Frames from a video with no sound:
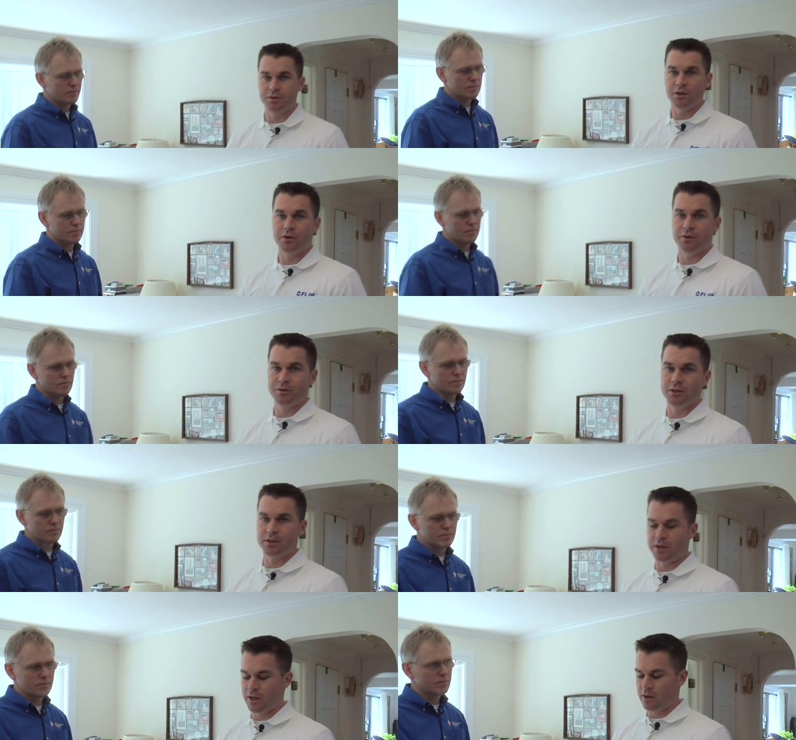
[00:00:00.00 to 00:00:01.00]
Speaker 1: is introducing
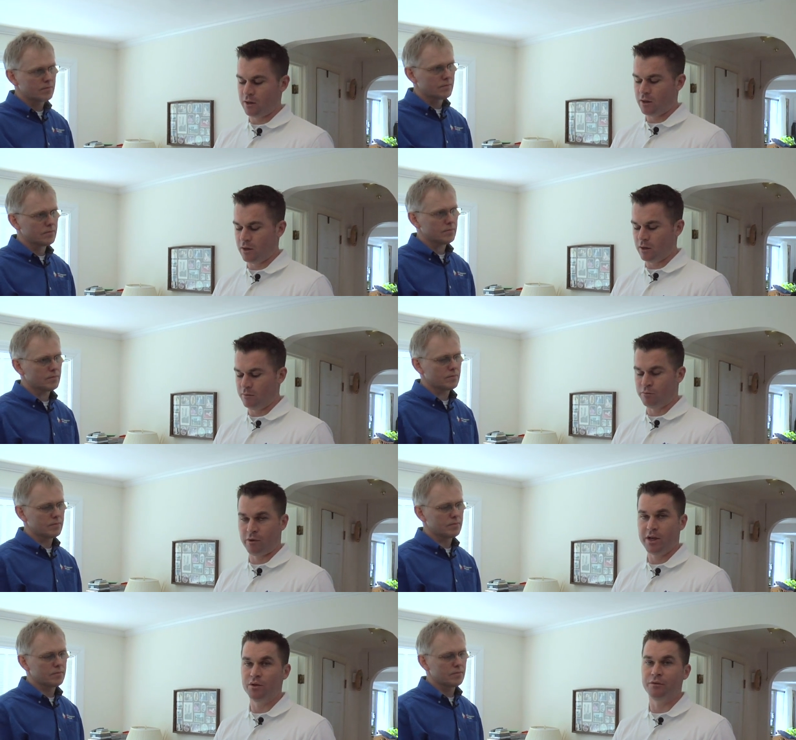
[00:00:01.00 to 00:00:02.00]
today a
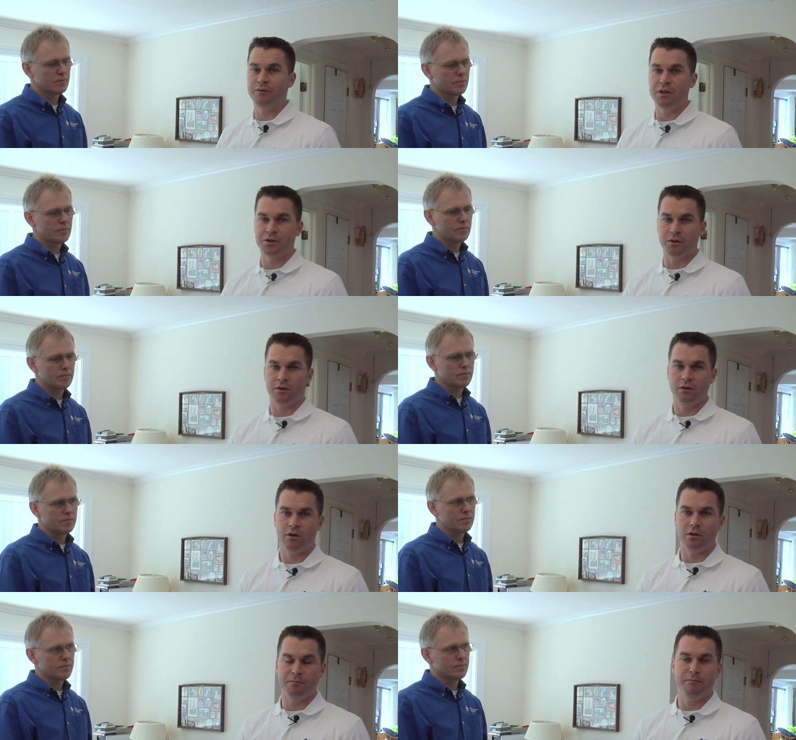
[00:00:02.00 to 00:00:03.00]
brand new feature
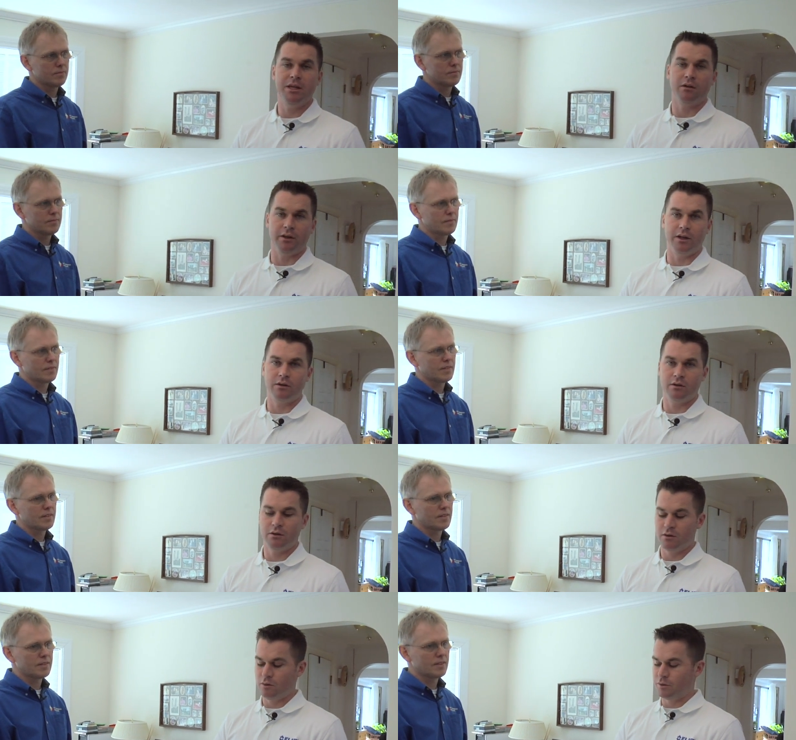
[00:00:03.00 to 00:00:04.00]
called MeterLink,
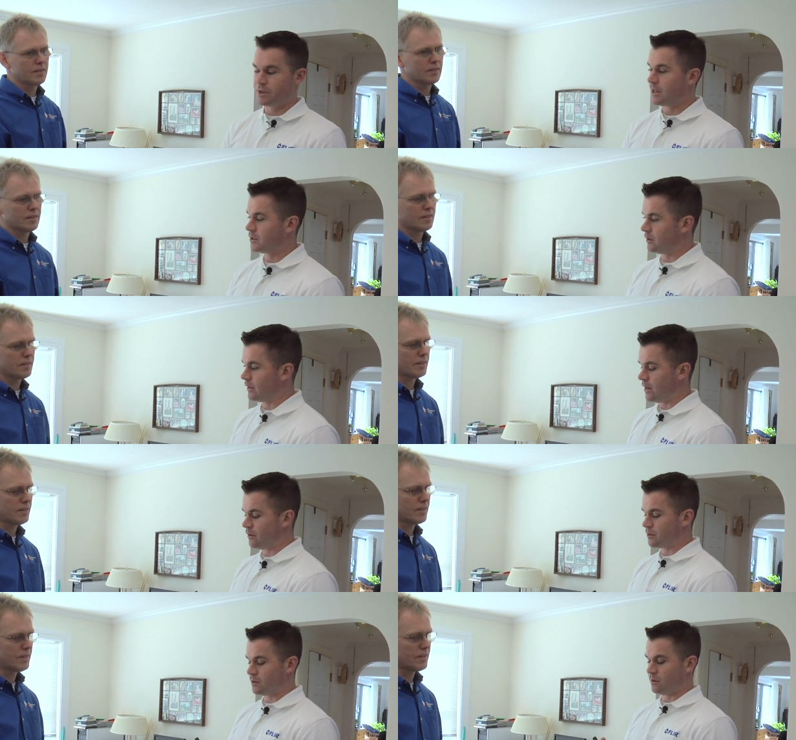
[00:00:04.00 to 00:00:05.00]
which actually
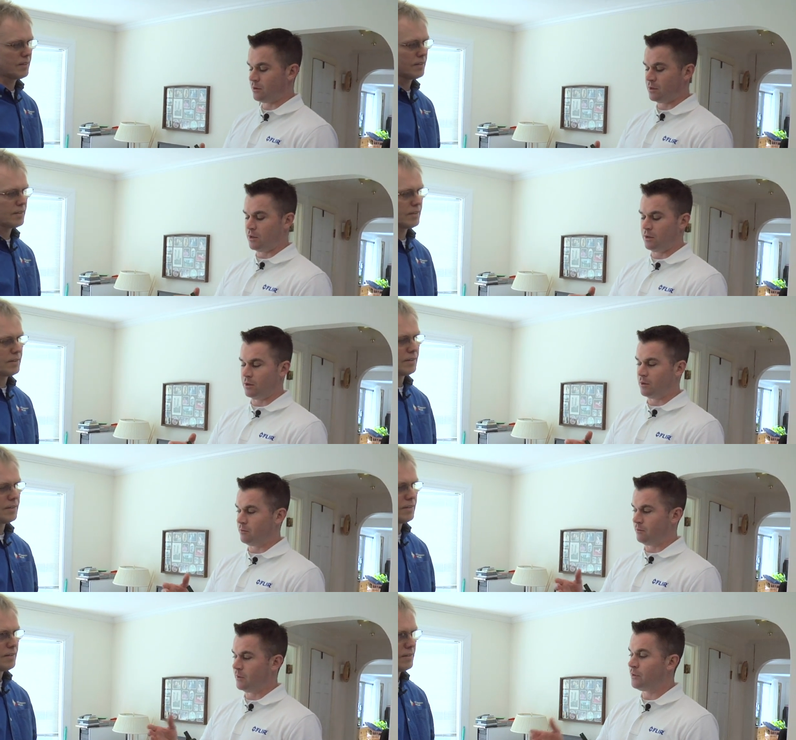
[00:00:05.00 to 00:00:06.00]
allows the
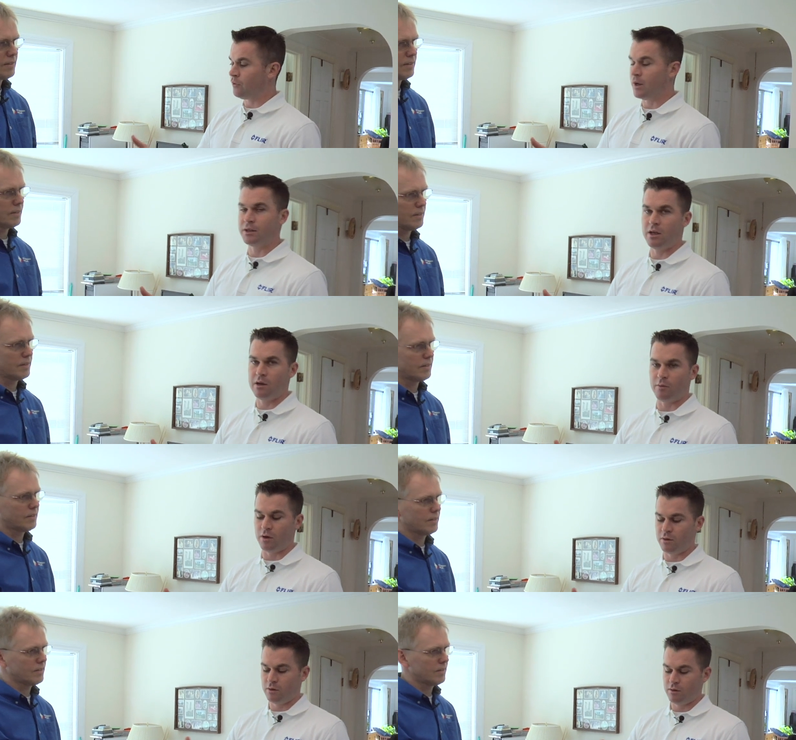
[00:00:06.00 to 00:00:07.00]
infrared
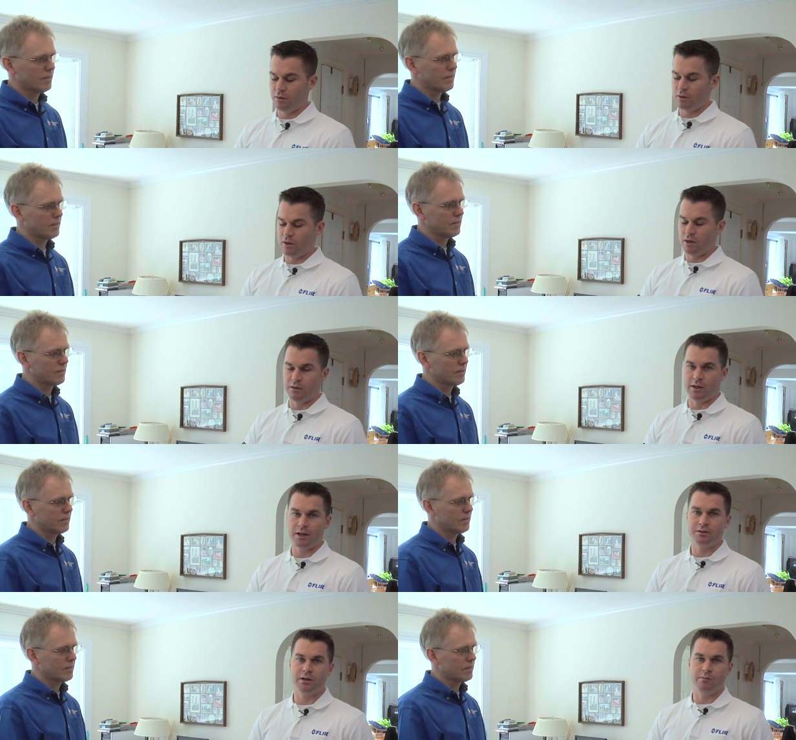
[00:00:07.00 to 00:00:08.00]
camera and the
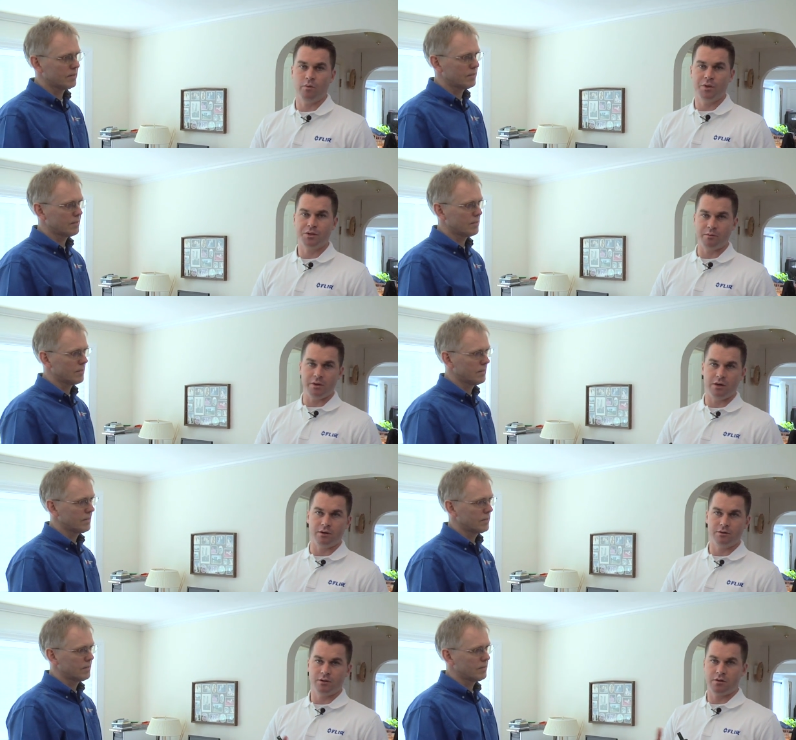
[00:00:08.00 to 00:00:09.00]
Extech moisture
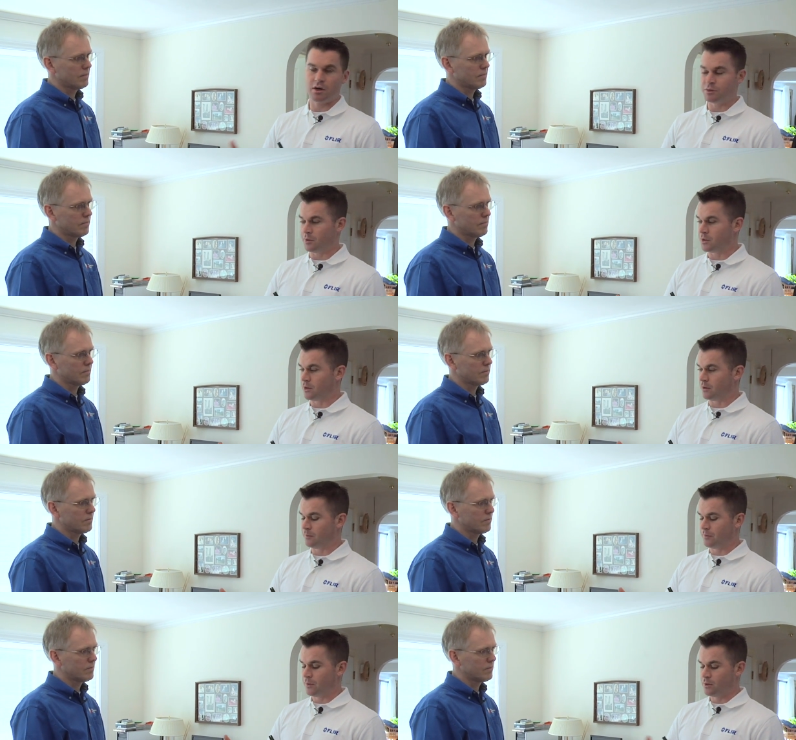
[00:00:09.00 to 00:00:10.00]
meter to talk to each other.